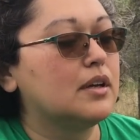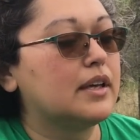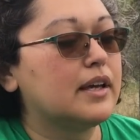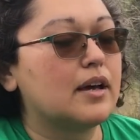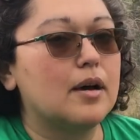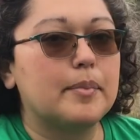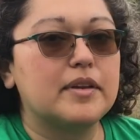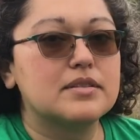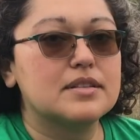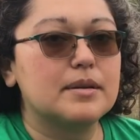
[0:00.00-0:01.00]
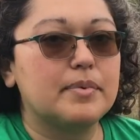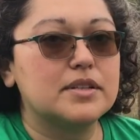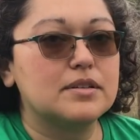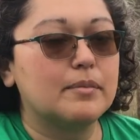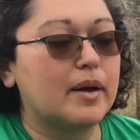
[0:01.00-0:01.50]
kick up and slip
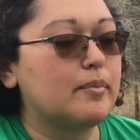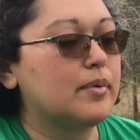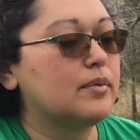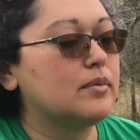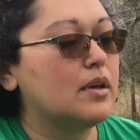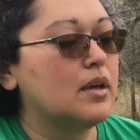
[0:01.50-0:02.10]
into my boot,